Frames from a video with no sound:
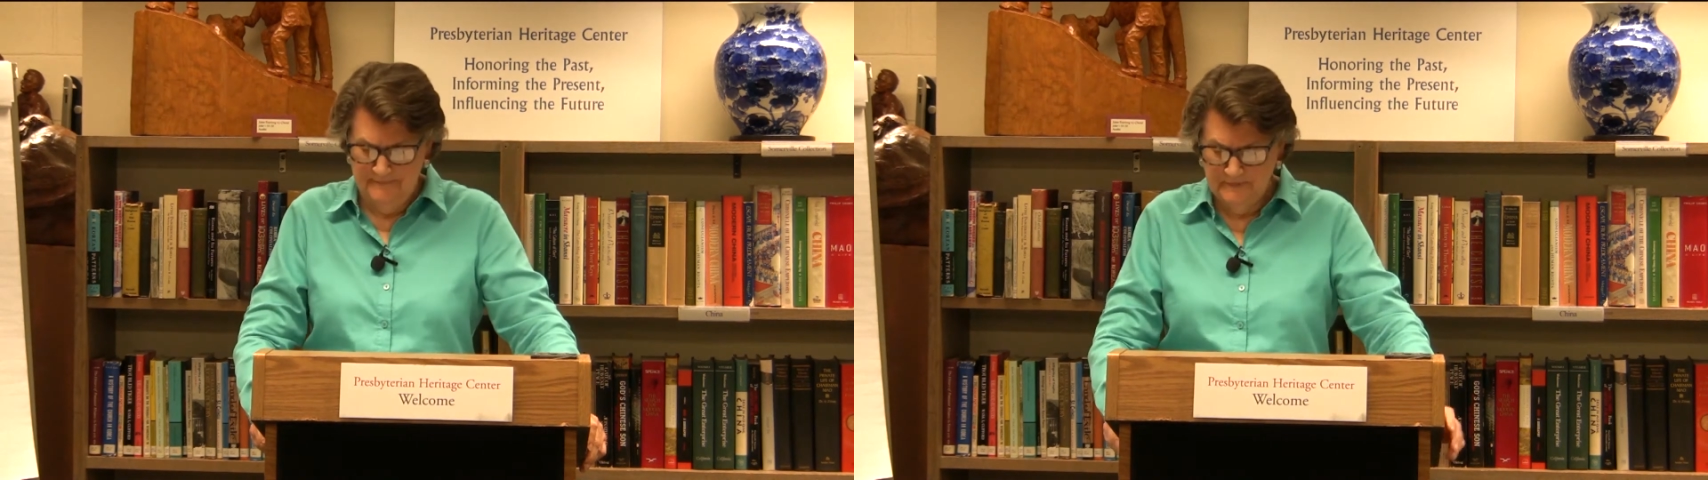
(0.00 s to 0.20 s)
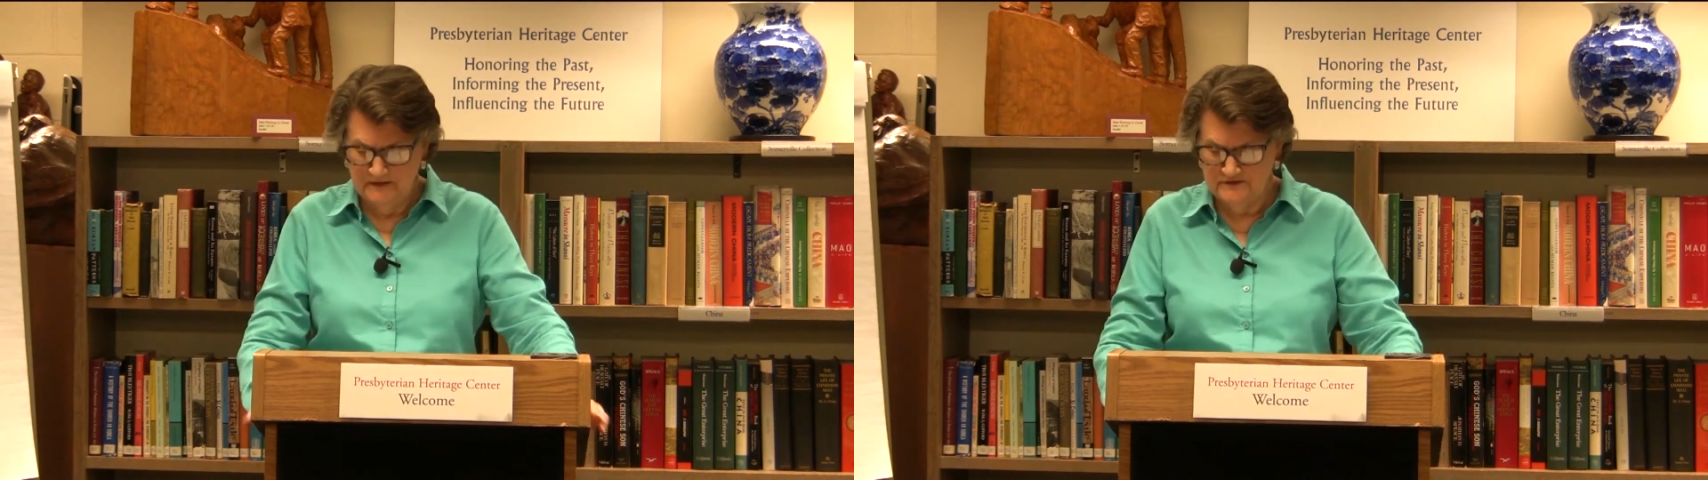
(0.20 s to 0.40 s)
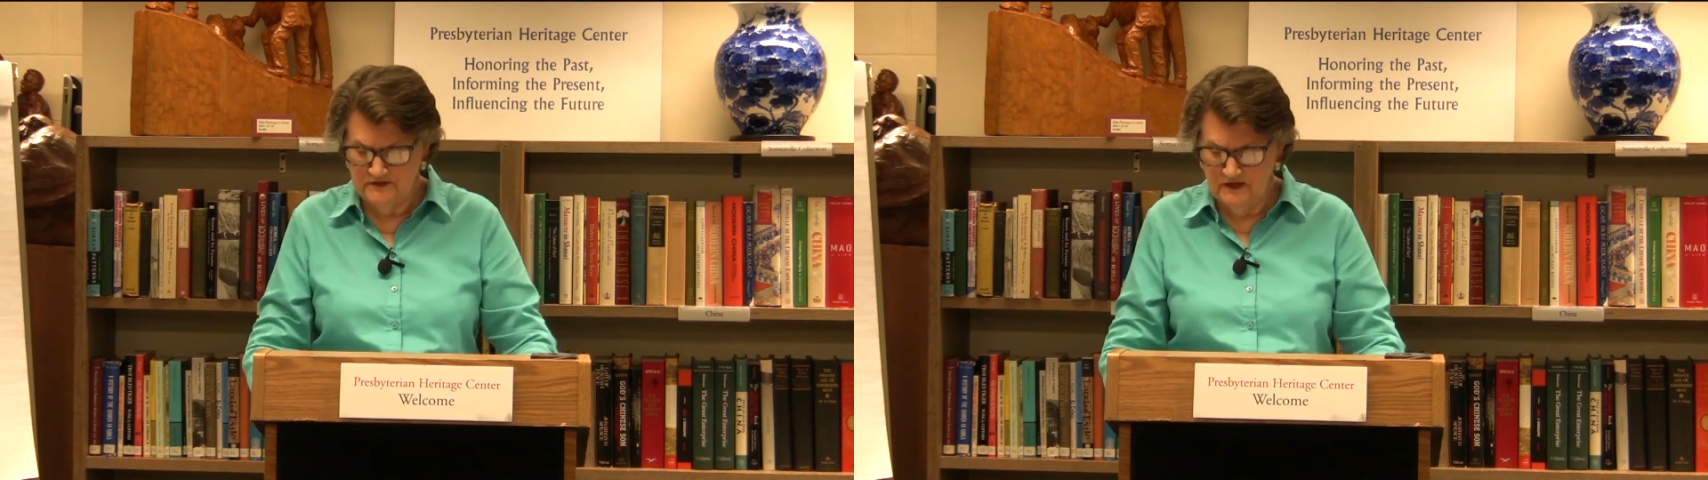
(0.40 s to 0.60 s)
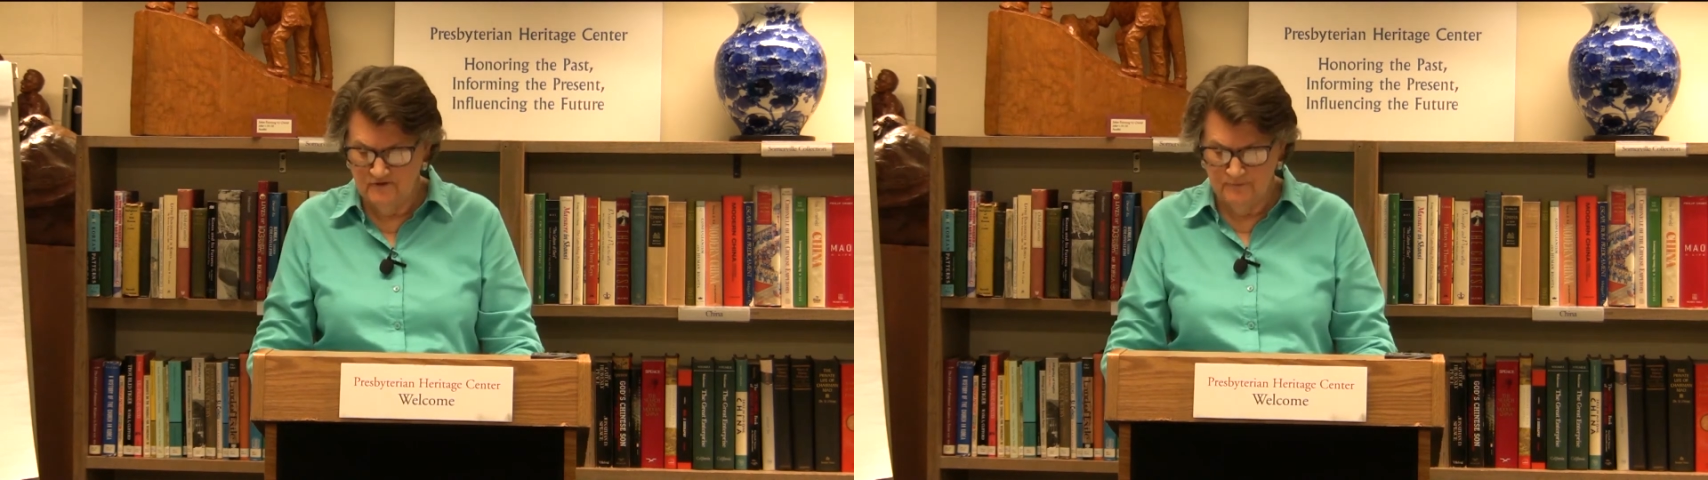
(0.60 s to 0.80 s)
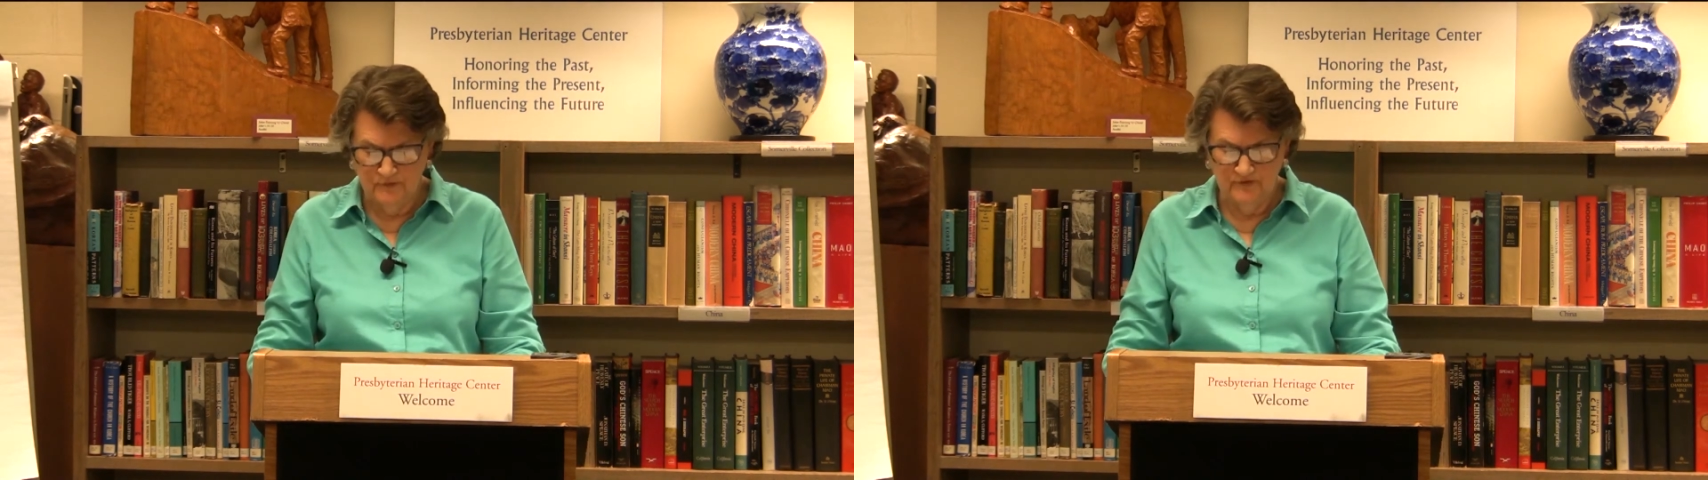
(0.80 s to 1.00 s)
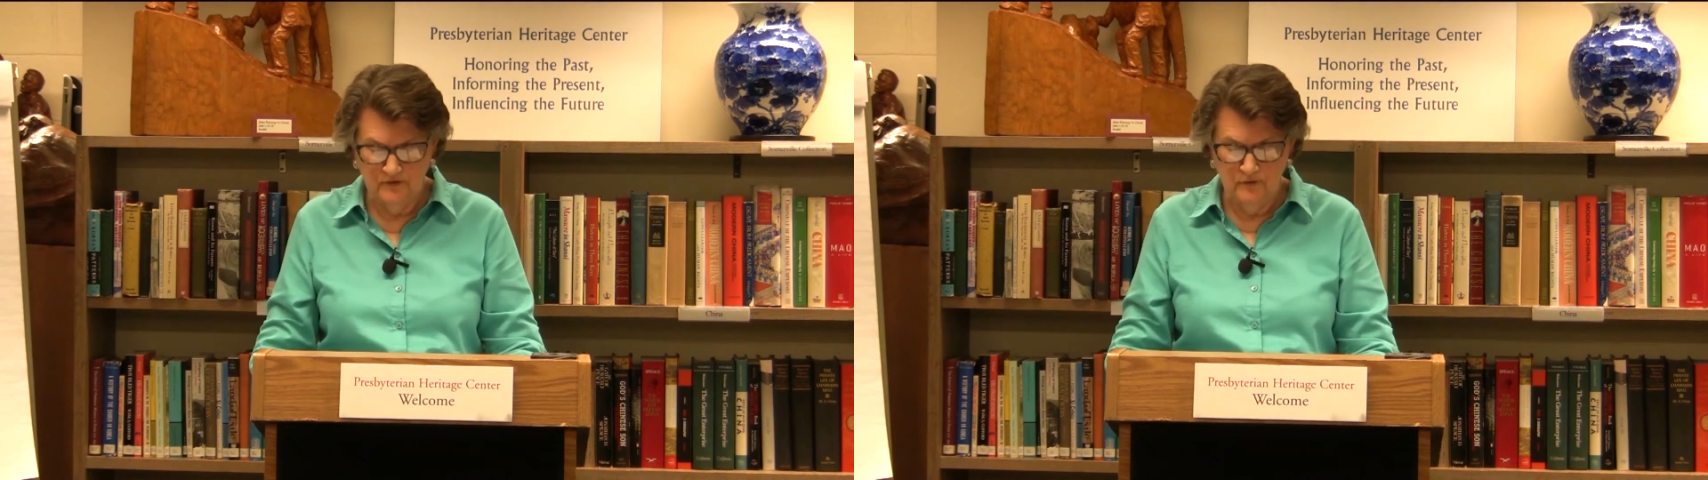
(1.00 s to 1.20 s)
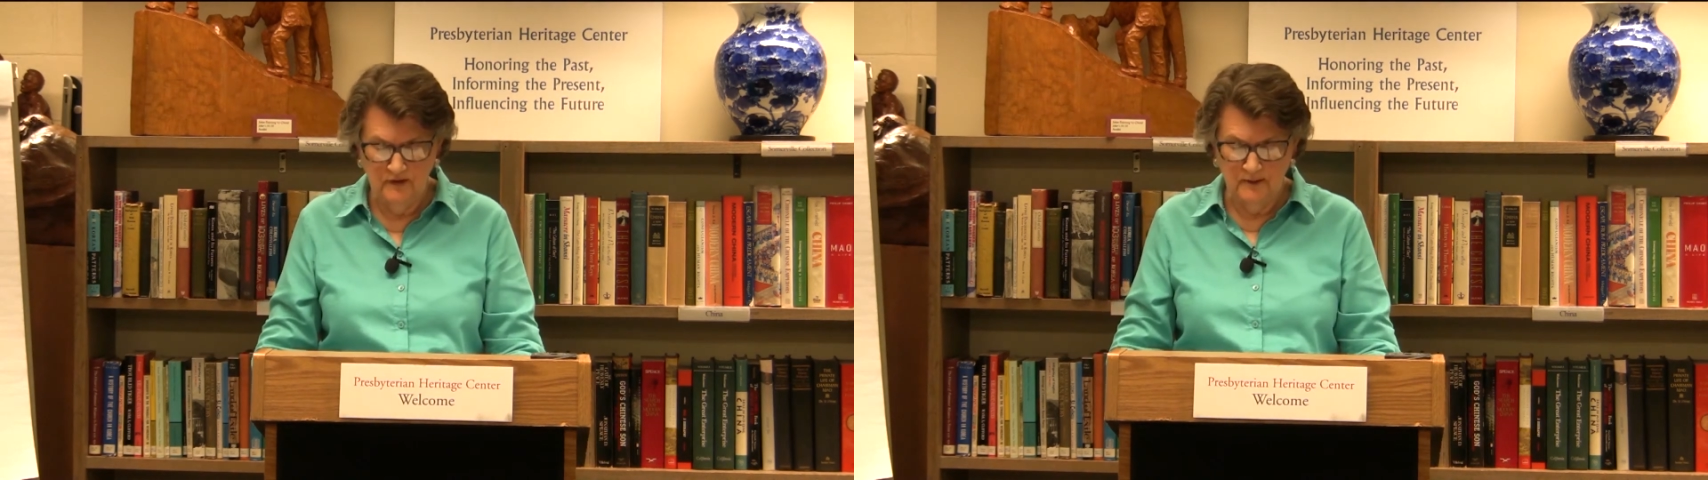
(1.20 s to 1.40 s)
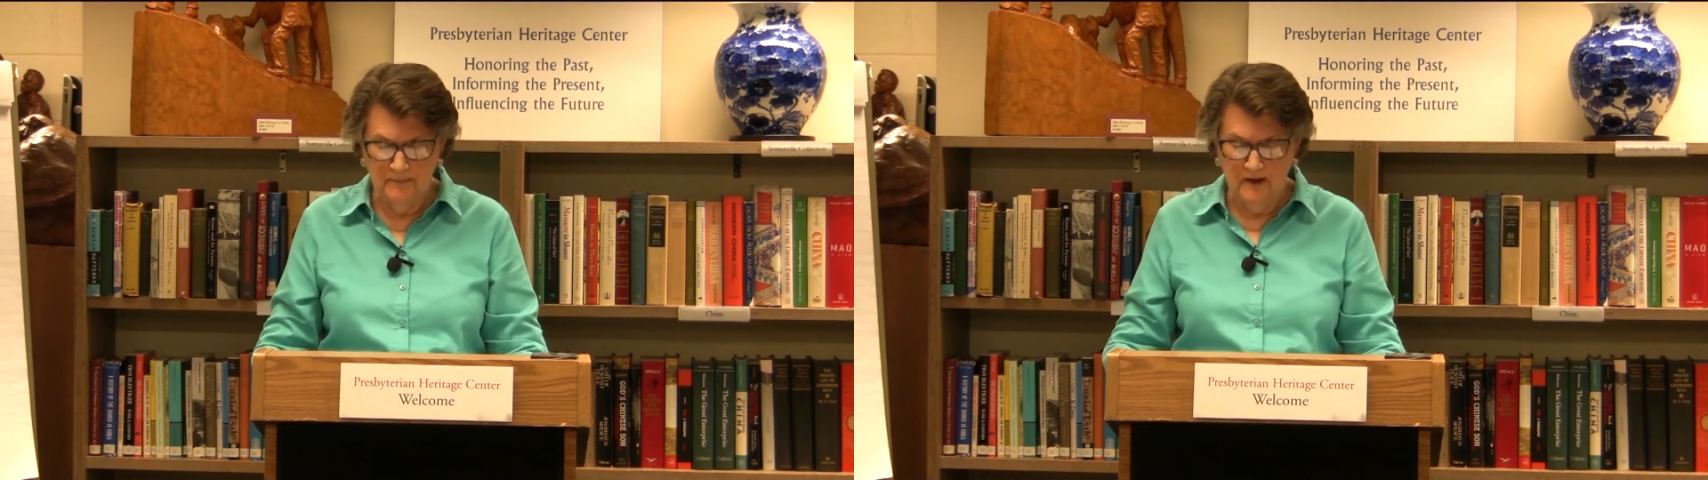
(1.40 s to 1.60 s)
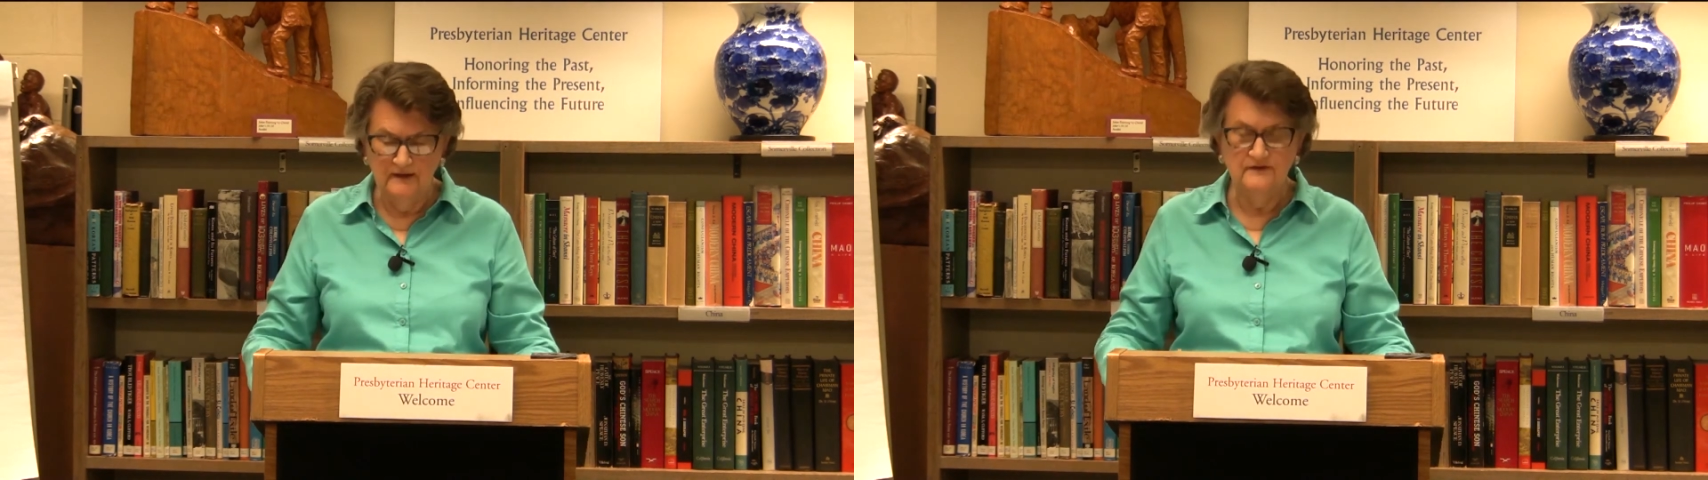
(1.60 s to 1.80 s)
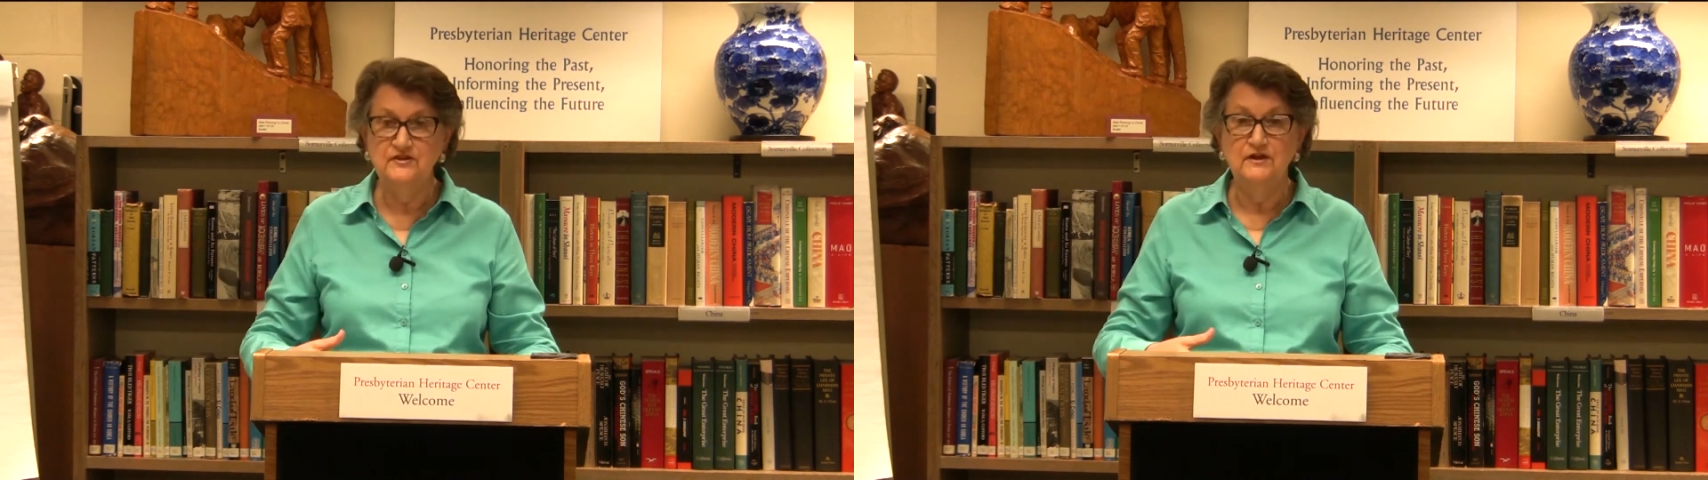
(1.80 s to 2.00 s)
instead of pursuing a
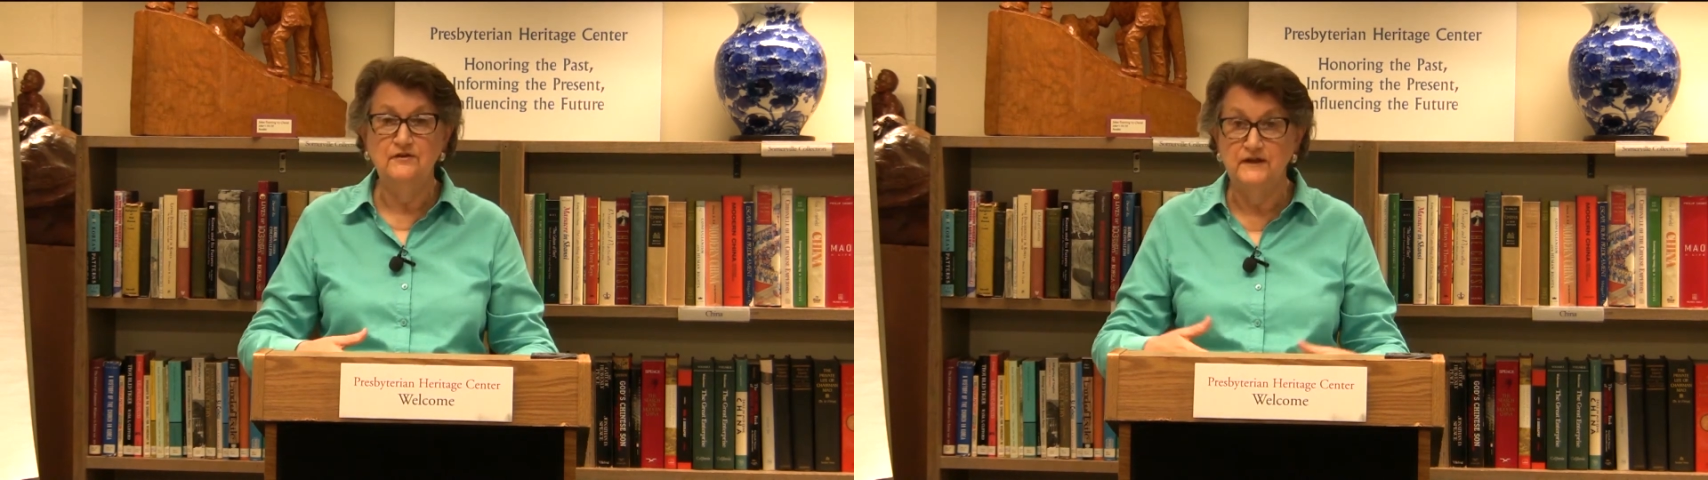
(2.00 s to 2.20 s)
policy of